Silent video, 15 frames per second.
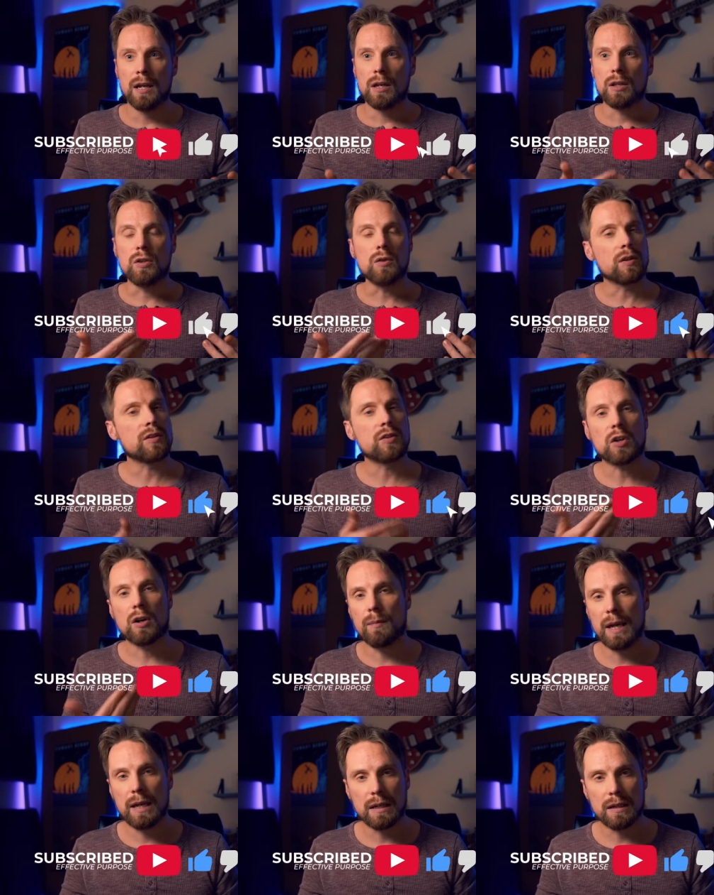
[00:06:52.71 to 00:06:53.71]
you can start
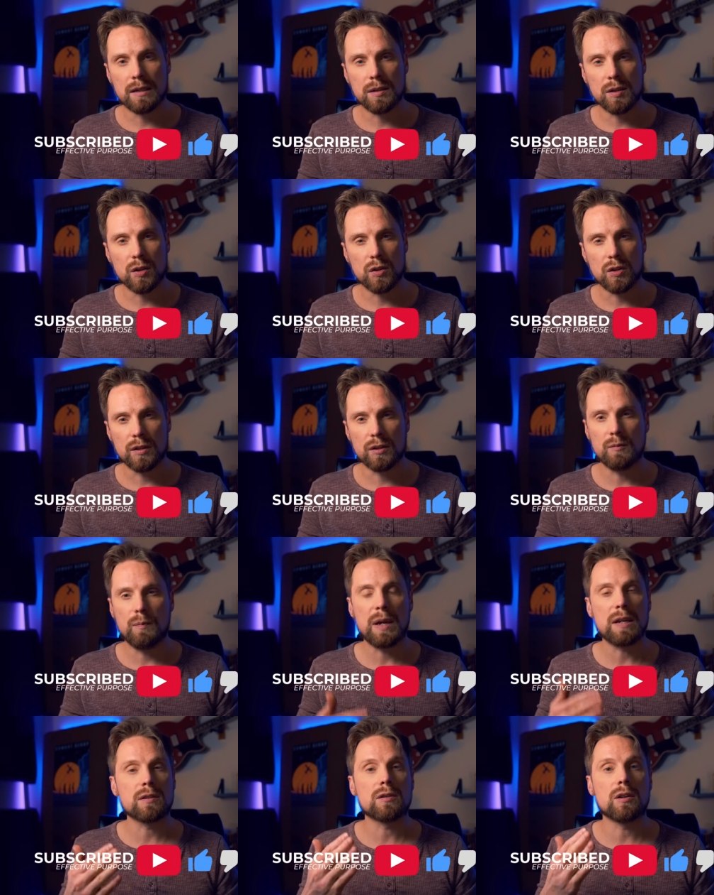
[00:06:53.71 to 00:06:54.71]
making decisions
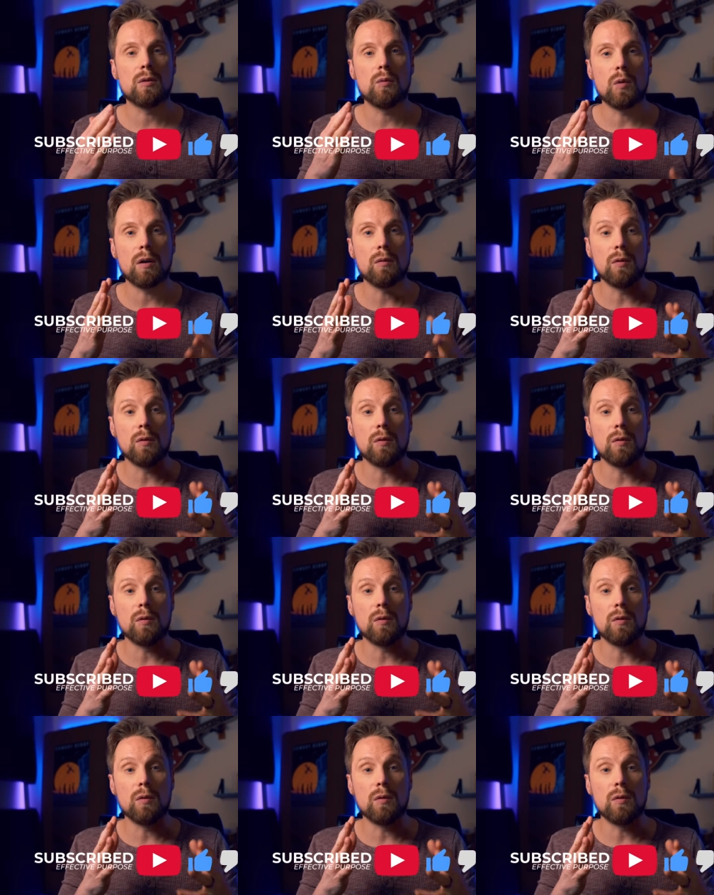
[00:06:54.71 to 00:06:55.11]
based on what